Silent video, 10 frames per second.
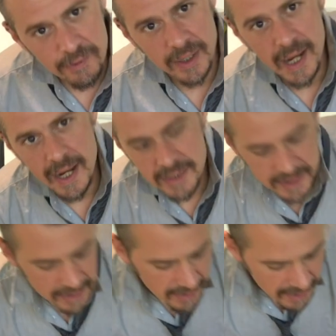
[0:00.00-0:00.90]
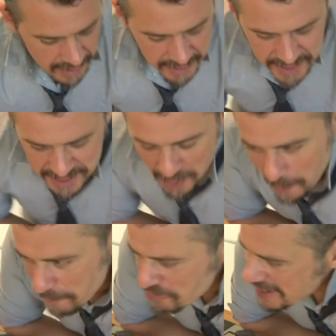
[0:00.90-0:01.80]
you guys.
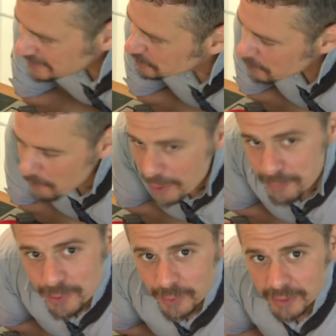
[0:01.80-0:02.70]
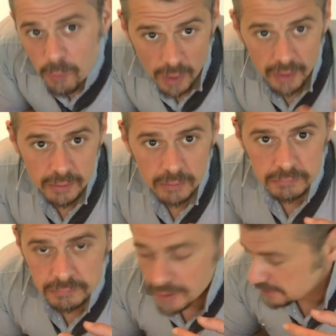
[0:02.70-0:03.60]
So, I don't know what I'm doing. Well, I know
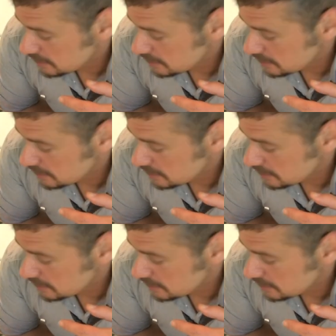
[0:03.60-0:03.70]
how to